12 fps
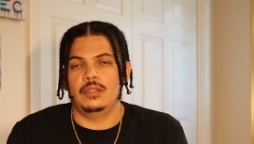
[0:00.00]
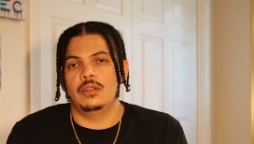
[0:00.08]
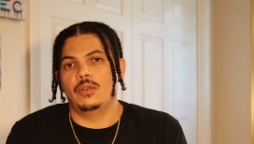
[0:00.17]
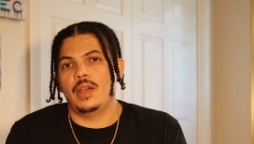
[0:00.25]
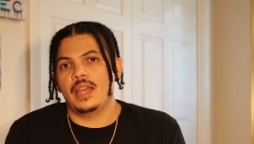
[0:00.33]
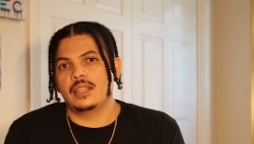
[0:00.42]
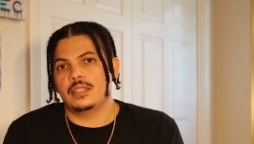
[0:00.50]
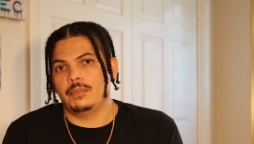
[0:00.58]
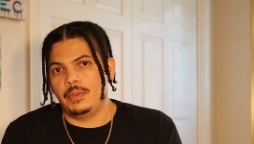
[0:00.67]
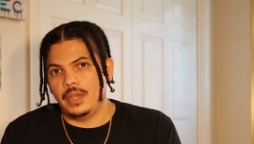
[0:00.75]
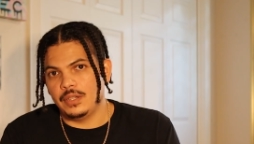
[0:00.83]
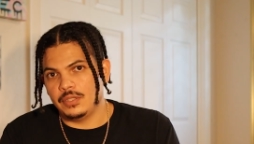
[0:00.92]
You know, ask the
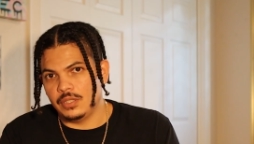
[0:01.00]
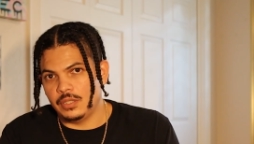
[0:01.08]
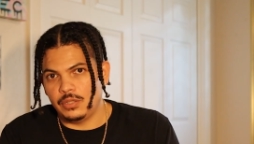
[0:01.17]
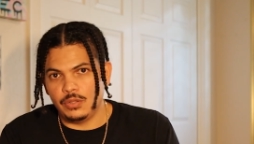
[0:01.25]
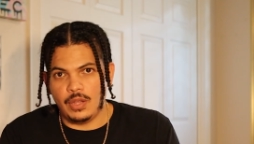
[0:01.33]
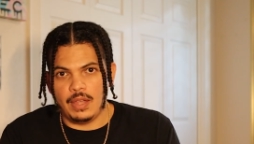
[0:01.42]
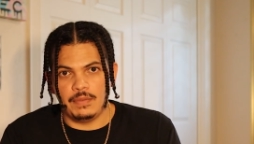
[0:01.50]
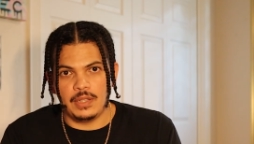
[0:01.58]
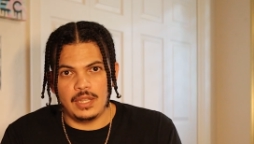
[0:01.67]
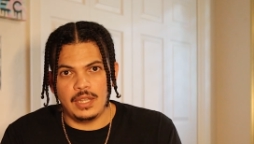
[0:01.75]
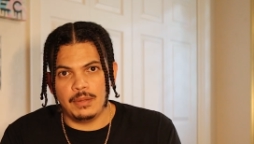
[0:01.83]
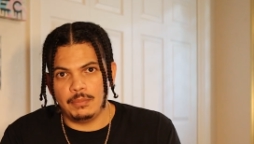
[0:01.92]
patient, do you have
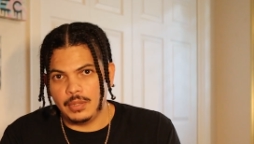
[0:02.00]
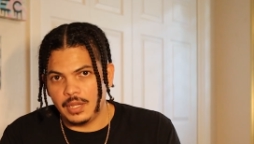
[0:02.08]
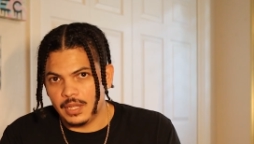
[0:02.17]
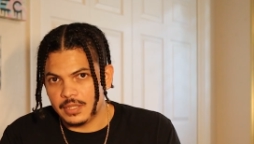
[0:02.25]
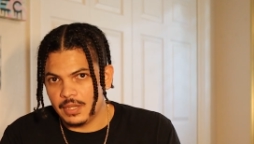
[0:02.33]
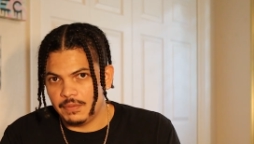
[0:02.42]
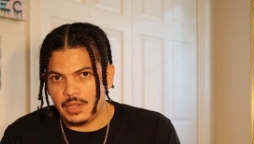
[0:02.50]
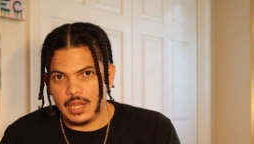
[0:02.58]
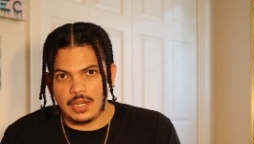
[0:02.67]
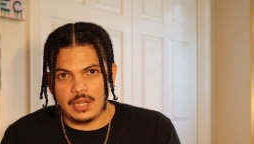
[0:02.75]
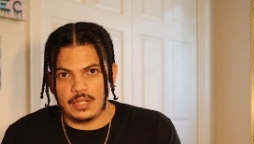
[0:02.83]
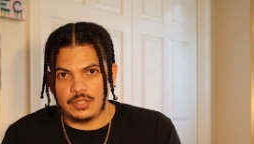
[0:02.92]
any implants? Have you
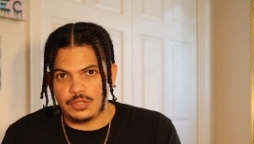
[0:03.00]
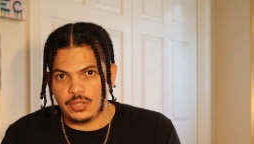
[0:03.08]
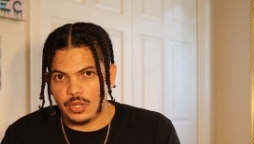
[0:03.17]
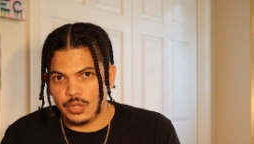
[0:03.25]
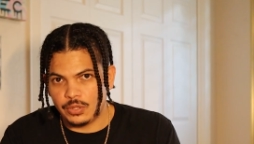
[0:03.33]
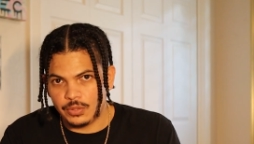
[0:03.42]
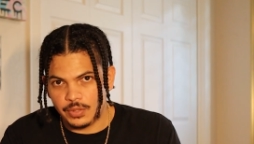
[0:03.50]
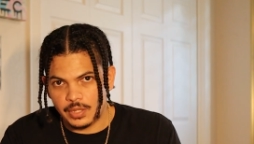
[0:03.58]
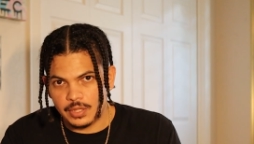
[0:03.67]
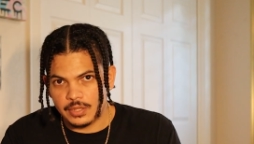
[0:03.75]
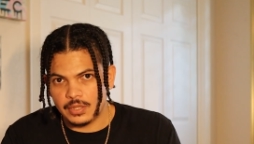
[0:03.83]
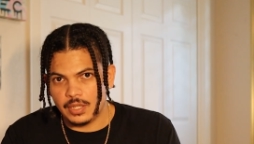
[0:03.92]
had any
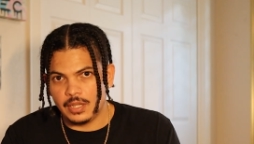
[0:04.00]
surgeries?